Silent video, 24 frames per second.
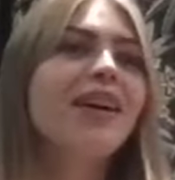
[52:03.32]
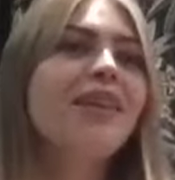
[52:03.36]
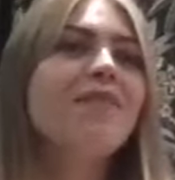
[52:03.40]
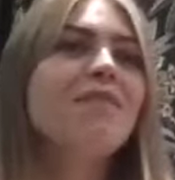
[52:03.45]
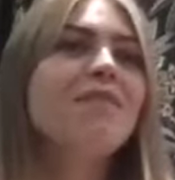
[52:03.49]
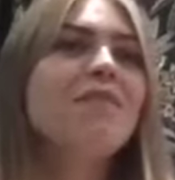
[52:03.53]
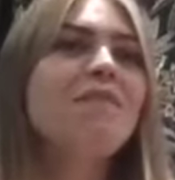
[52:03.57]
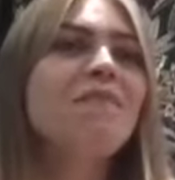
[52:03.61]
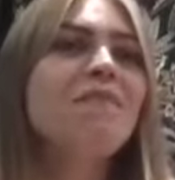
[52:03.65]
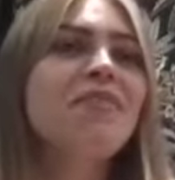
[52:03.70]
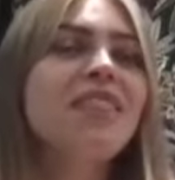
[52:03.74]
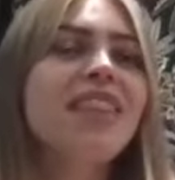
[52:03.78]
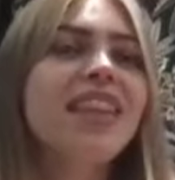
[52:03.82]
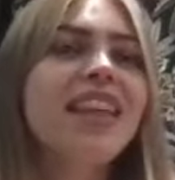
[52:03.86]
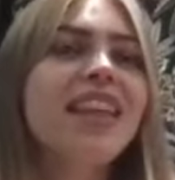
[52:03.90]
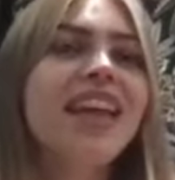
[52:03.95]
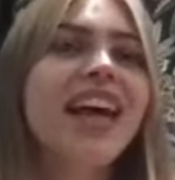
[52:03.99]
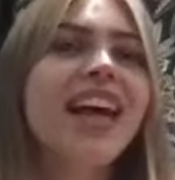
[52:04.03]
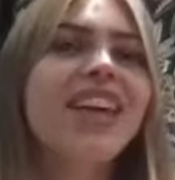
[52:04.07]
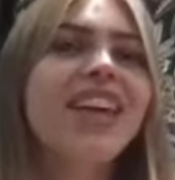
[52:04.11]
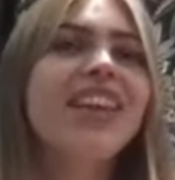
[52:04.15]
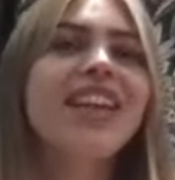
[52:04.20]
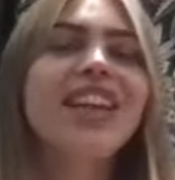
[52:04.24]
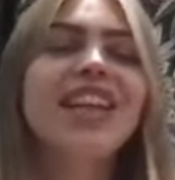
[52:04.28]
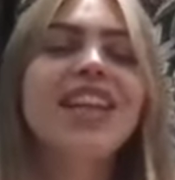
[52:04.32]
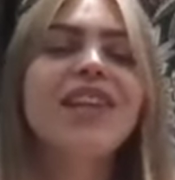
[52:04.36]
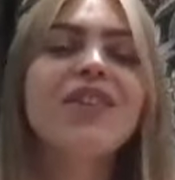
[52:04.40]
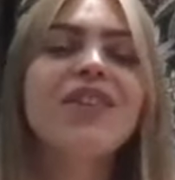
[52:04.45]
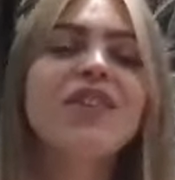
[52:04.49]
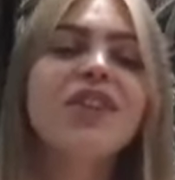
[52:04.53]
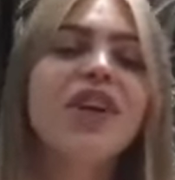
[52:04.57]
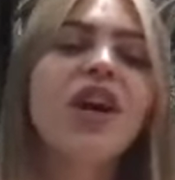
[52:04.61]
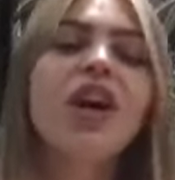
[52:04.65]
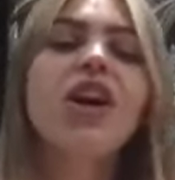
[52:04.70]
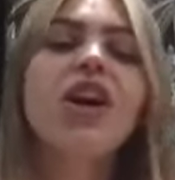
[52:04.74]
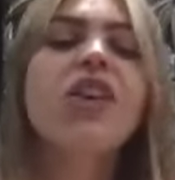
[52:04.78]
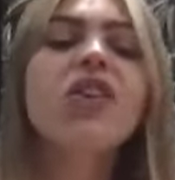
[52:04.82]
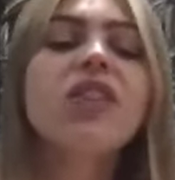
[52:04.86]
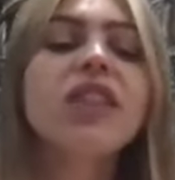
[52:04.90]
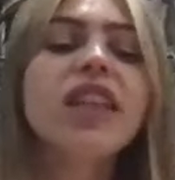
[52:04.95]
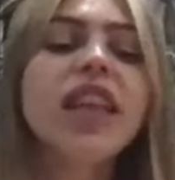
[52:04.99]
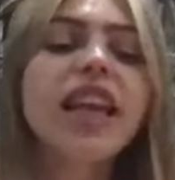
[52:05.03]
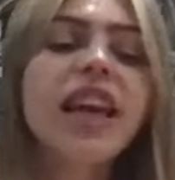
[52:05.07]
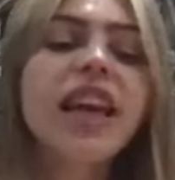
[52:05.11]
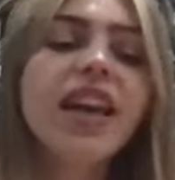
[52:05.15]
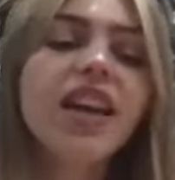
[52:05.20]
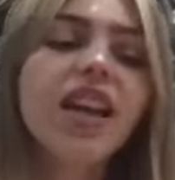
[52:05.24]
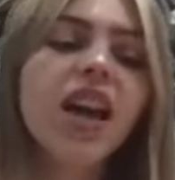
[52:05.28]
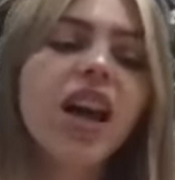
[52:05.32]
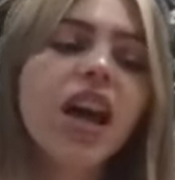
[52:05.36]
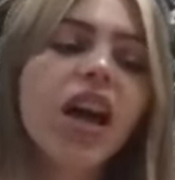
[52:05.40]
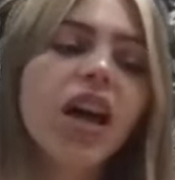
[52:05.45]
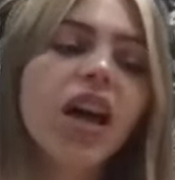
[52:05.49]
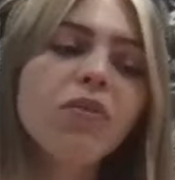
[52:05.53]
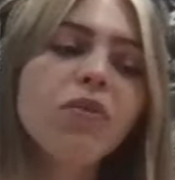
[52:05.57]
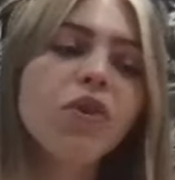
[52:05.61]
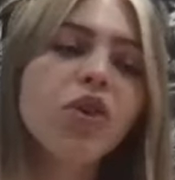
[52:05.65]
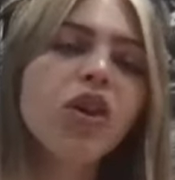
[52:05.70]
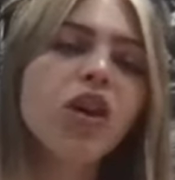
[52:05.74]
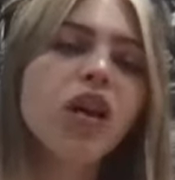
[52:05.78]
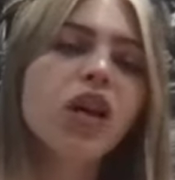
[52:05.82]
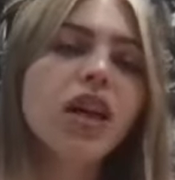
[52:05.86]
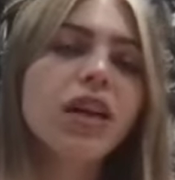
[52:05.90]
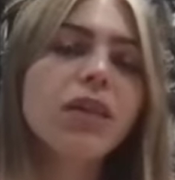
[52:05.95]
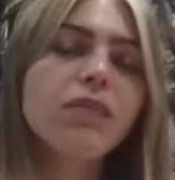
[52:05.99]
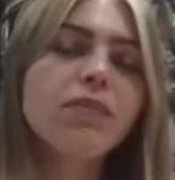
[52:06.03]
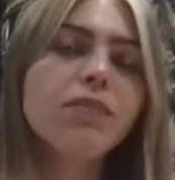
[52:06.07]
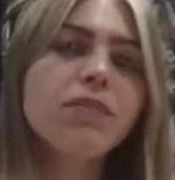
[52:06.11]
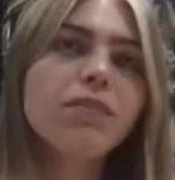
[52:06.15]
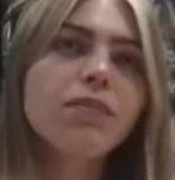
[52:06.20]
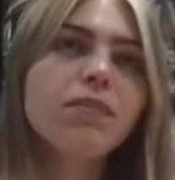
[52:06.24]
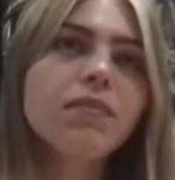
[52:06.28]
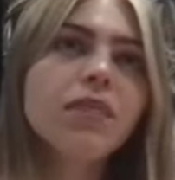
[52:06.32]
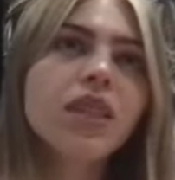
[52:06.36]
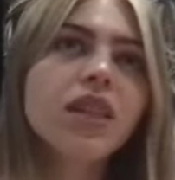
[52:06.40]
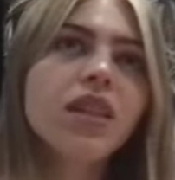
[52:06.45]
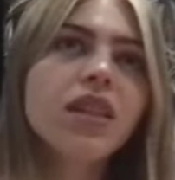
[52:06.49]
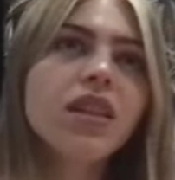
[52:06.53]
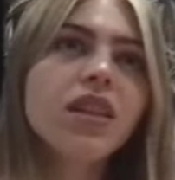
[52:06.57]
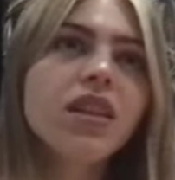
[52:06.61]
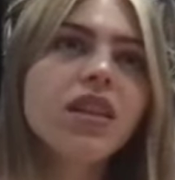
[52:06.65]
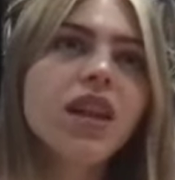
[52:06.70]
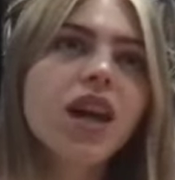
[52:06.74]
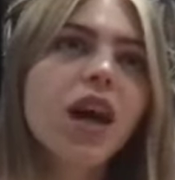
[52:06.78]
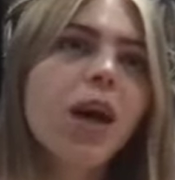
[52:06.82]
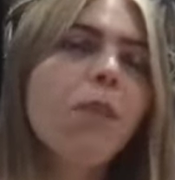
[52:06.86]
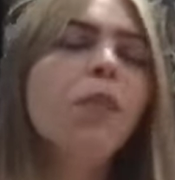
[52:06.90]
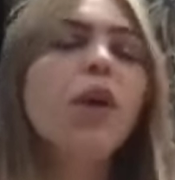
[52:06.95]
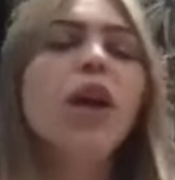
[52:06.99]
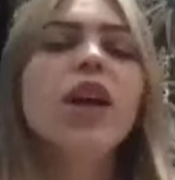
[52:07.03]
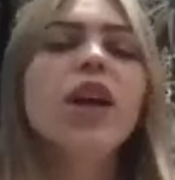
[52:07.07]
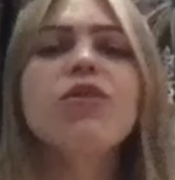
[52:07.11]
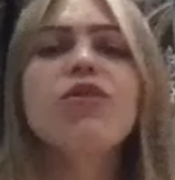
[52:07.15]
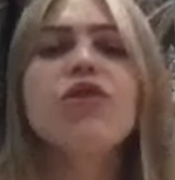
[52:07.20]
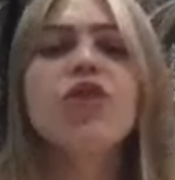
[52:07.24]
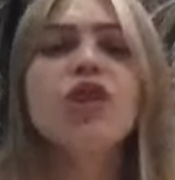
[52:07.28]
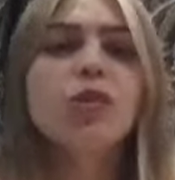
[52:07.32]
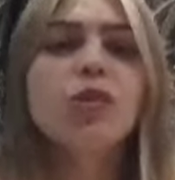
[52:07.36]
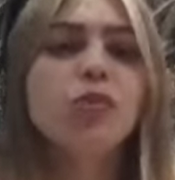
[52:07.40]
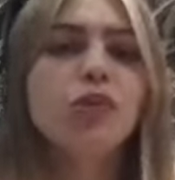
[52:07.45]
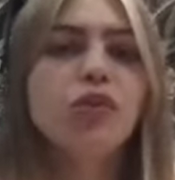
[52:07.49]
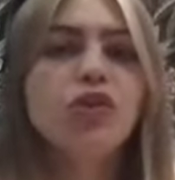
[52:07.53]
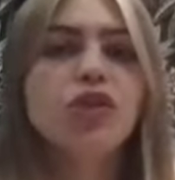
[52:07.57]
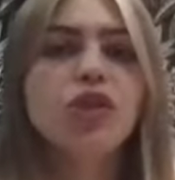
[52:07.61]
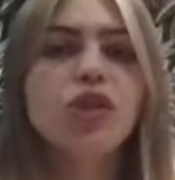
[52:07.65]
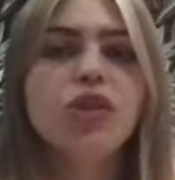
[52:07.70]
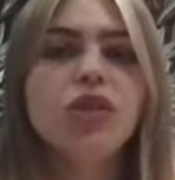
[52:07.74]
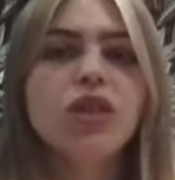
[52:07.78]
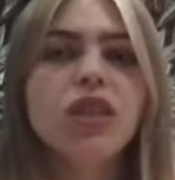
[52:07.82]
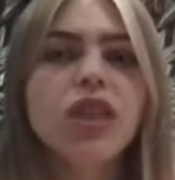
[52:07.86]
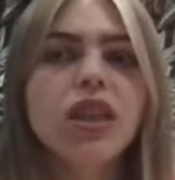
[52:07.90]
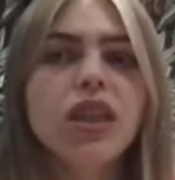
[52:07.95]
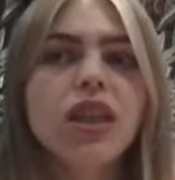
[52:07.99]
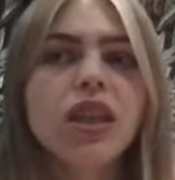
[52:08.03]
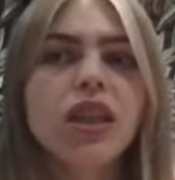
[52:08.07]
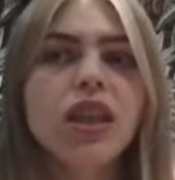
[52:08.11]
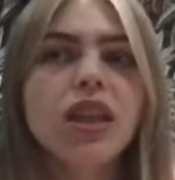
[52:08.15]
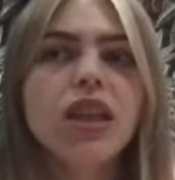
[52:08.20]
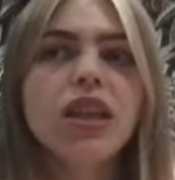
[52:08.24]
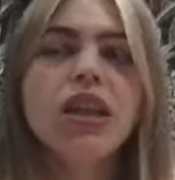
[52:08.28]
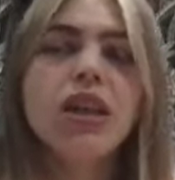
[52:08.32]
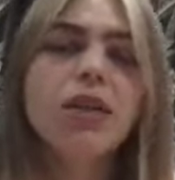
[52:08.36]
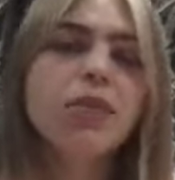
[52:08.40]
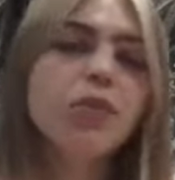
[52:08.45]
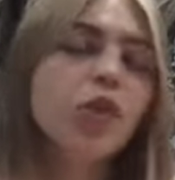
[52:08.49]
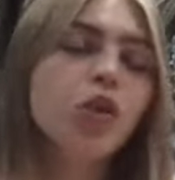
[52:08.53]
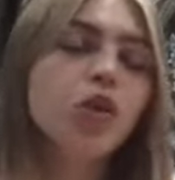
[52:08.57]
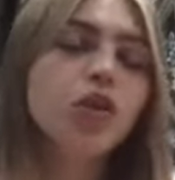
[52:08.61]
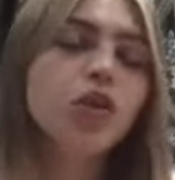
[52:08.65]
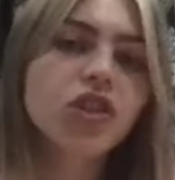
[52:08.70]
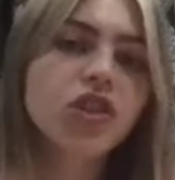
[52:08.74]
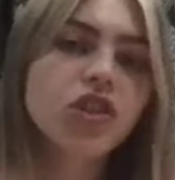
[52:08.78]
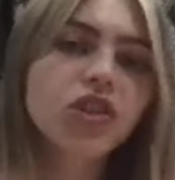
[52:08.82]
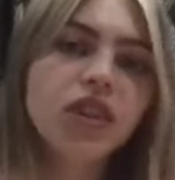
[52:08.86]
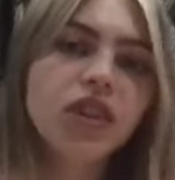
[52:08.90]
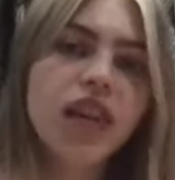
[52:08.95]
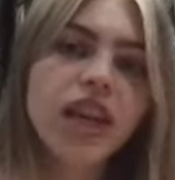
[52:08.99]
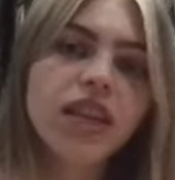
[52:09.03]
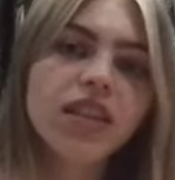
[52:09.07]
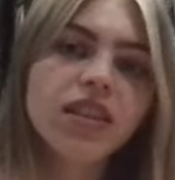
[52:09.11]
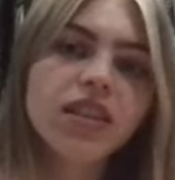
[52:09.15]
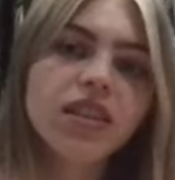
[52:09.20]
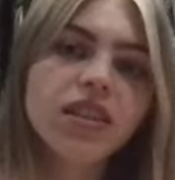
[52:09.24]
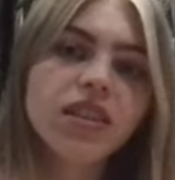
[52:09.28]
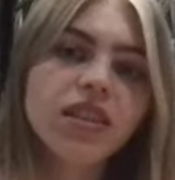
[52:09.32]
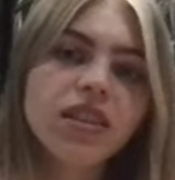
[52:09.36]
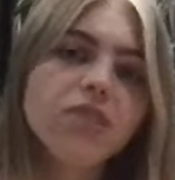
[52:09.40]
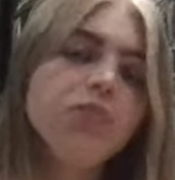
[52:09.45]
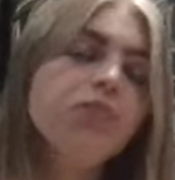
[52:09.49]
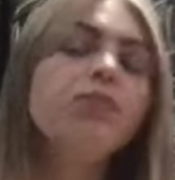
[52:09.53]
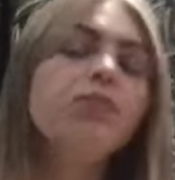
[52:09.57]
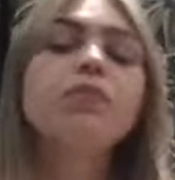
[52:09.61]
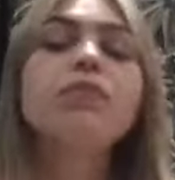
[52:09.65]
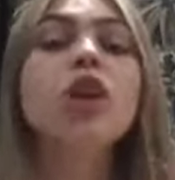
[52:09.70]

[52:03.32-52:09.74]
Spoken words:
Um, and then he was like, "Oh yeah, like I'm not I'm like just producing it. I'm not the director."